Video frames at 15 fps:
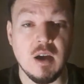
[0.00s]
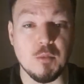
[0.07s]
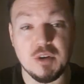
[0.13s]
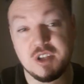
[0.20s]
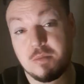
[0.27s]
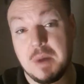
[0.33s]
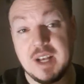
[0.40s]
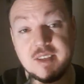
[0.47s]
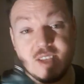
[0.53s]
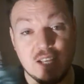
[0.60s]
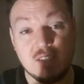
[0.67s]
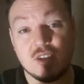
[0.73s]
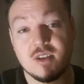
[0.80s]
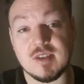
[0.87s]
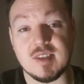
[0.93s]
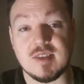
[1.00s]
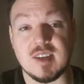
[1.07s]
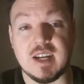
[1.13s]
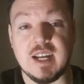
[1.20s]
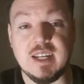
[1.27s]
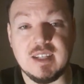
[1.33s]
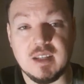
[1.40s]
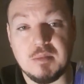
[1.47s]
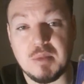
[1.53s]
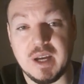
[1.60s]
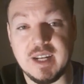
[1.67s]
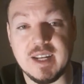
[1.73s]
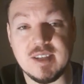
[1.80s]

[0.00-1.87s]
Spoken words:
which makes sense because it's an EDP.